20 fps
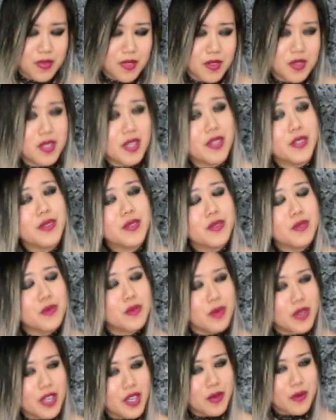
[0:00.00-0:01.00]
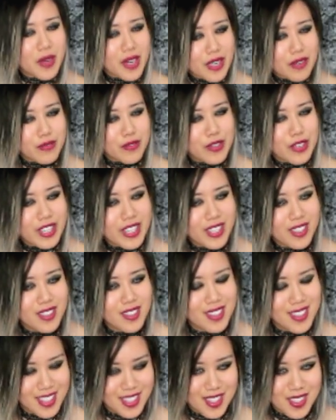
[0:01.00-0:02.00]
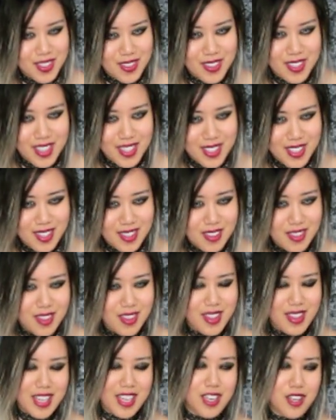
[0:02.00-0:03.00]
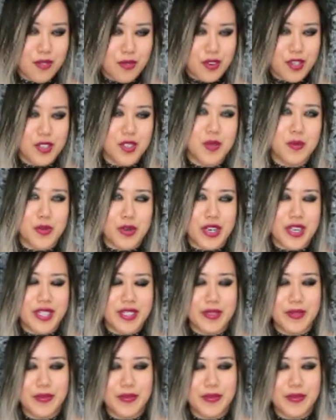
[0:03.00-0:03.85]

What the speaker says: So, what are you waiting for? Let's do this. Thank you for your support.